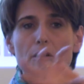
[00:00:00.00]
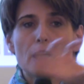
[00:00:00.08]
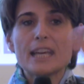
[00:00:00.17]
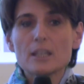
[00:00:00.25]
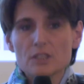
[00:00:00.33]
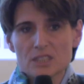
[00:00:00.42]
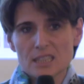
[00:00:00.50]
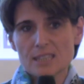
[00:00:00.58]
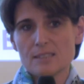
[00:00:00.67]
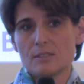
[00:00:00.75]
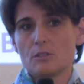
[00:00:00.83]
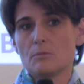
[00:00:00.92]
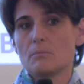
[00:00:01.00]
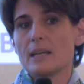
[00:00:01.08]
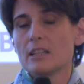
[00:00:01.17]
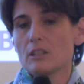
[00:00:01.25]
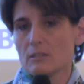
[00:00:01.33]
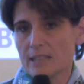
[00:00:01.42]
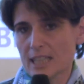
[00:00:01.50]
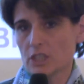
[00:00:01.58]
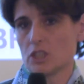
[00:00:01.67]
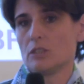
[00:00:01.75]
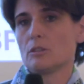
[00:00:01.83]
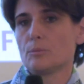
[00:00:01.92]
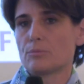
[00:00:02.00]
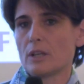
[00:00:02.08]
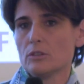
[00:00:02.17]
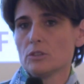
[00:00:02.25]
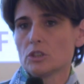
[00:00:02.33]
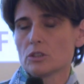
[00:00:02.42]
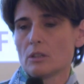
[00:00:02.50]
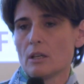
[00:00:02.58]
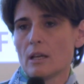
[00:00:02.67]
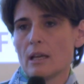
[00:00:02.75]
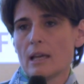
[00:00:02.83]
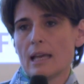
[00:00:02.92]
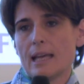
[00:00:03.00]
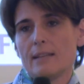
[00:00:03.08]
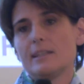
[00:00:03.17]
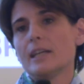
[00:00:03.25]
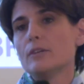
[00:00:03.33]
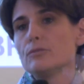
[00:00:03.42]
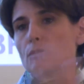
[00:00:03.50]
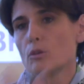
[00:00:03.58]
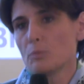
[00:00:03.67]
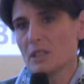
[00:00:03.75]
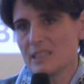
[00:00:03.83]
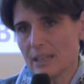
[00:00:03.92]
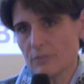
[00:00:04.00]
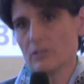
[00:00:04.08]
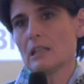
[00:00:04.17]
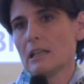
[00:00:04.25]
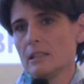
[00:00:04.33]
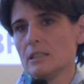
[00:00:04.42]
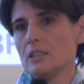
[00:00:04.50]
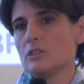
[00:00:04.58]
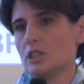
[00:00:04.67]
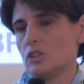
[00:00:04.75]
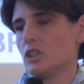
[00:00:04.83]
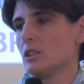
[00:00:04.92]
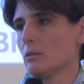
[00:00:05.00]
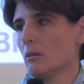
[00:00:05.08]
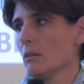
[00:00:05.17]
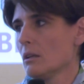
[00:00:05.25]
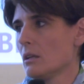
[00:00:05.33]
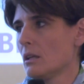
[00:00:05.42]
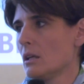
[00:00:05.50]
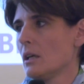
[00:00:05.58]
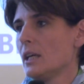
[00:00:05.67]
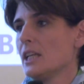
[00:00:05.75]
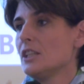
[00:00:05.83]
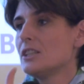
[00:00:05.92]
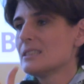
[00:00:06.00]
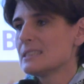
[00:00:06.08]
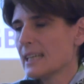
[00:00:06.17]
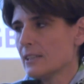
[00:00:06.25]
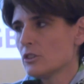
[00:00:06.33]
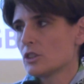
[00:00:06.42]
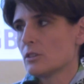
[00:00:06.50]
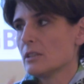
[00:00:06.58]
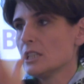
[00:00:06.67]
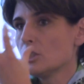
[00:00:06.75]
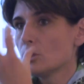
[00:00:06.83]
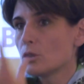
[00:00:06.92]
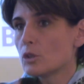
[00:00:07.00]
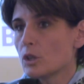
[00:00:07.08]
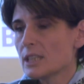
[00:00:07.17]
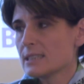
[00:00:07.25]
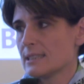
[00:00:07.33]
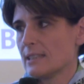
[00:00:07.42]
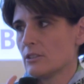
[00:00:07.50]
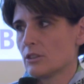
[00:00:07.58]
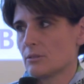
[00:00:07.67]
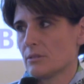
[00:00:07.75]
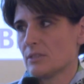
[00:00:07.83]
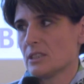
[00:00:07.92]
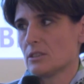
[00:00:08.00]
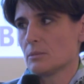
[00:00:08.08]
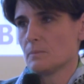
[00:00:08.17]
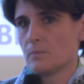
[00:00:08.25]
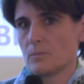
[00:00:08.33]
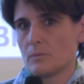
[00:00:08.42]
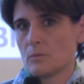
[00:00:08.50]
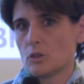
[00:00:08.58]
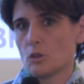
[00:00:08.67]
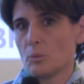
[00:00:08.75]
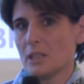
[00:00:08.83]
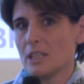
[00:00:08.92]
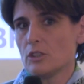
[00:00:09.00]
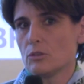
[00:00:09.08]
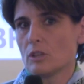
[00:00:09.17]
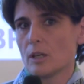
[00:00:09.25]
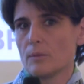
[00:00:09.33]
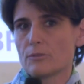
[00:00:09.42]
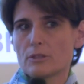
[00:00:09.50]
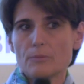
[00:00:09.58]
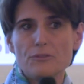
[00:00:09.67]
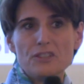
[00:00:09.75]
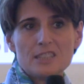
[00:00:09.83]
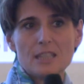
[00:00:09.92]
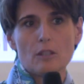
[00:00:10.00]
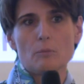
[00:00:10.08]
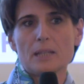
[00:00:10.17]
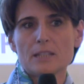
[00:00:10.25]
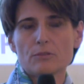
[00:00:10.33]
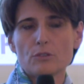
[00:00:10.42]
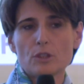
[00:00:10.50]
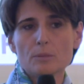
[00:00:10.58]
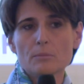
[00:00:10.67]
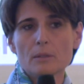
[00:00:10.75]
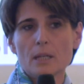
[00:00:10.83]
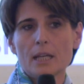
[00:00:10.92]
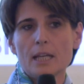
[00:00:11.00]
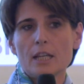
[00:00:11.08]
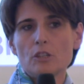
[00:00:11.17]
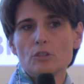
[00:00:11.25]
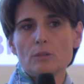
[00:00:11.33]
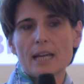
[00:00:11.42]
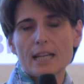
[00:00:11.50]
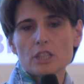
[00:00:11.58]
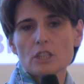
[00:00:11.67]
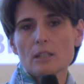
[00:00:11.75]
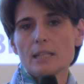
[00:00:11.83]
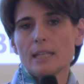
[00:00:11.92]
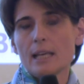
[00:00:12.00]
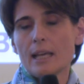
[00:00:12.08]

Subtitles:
ecosystem and connection approach, and therefore we definitely need digital in the center, in the core center of it. So we need to come from physical platform to actually